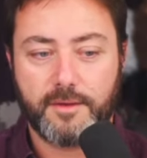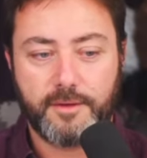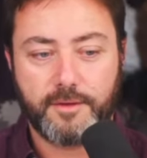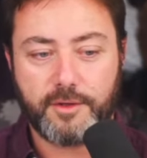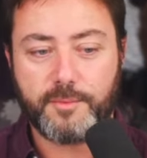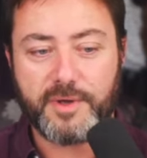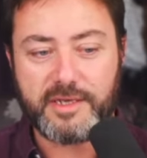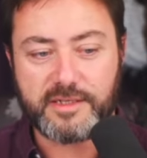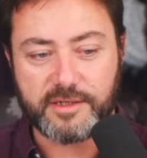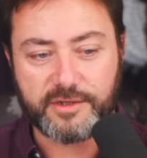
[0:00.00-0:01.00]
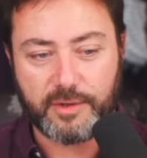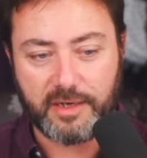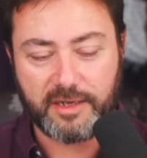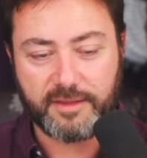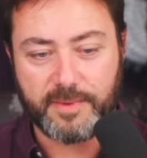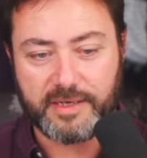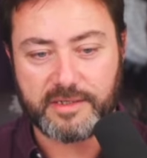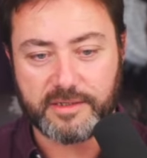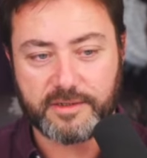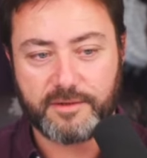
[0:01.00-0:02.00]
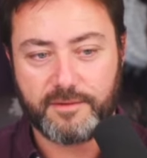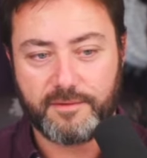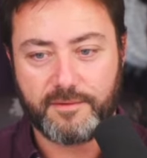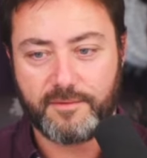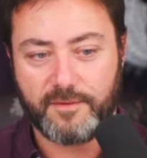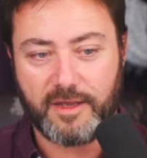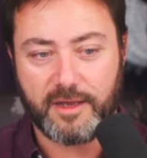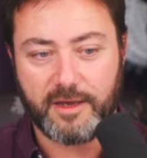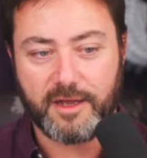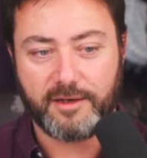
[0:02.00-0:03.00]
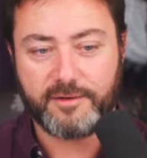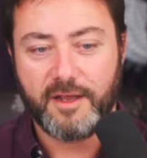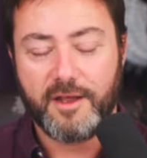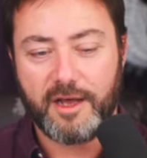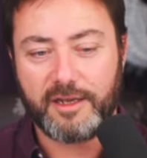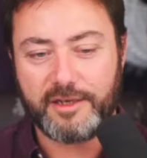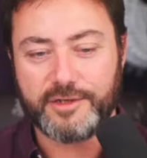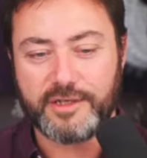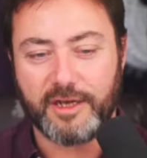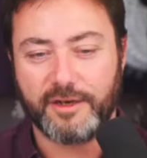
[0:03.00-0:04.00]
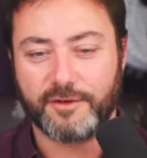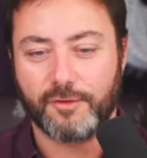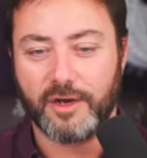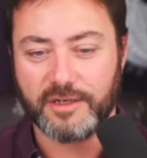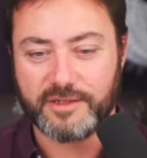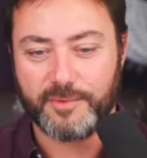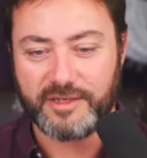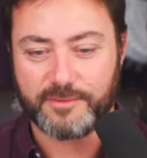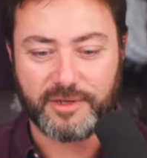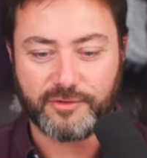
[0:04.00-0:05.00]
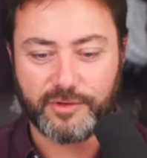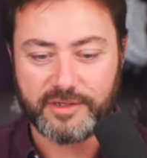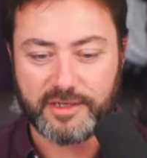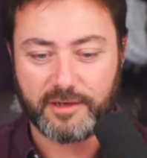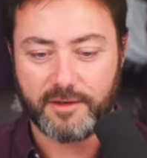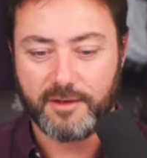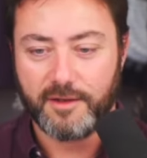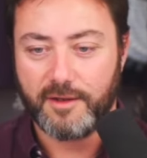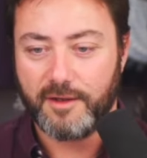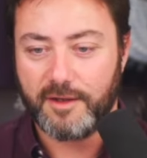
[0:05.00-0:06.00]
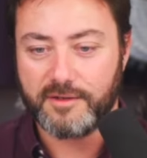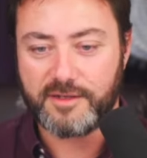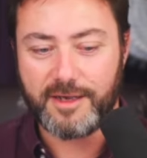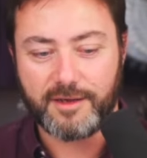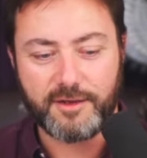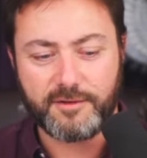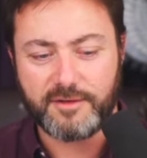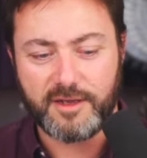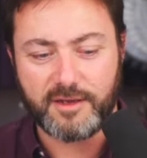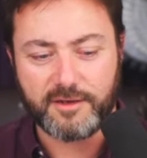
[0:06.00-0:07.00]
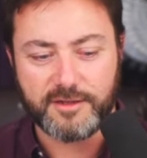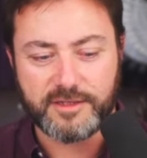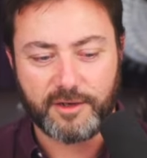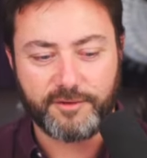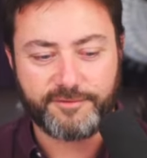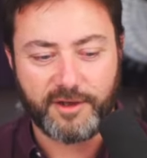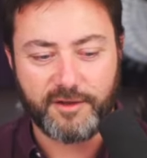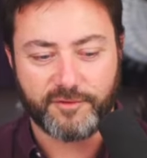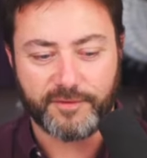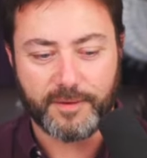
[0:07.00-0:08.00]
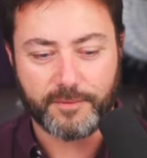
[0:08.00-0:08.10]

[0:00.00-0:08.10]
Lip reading: Good bases too. I like the bases. I like using coloured grass. It makes them interesting. So yeah, good solid 5 on that one.